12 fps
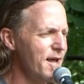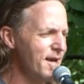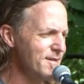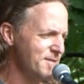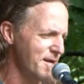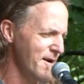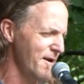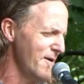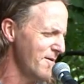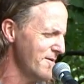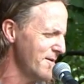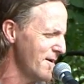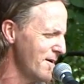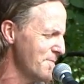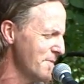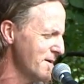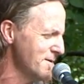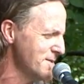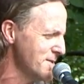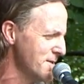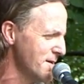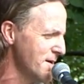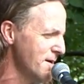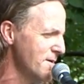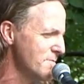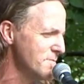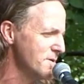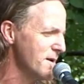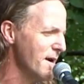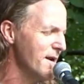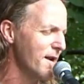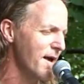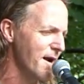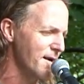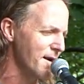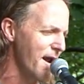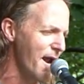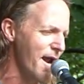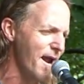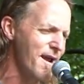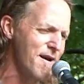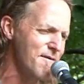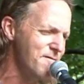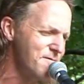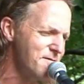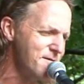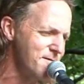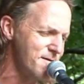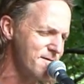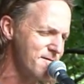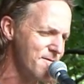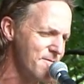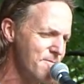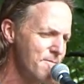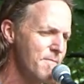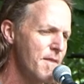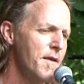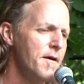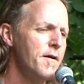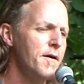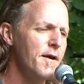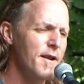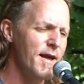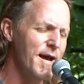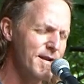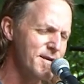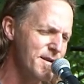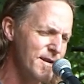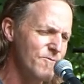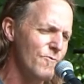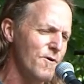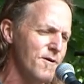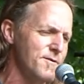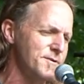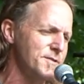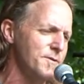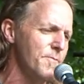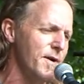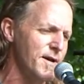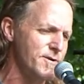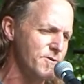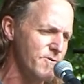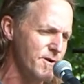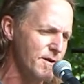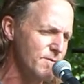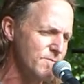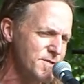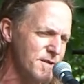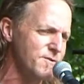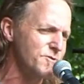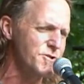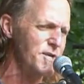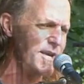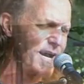and I teared up, it seems. I'd like to have her. Hell, I did once in my dreams, and she